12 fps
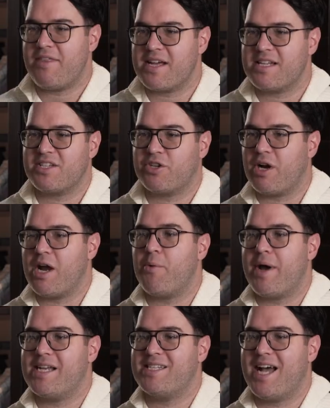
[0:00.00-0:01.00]
think it's a great
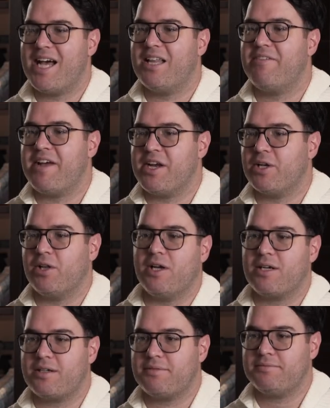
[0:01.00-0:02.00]
way to elevate your
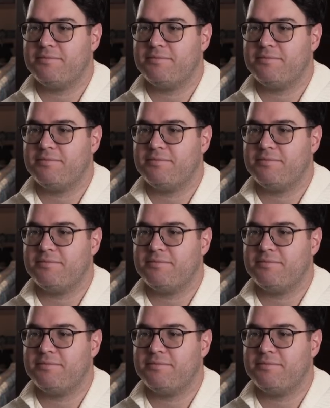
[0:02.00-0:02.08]
look.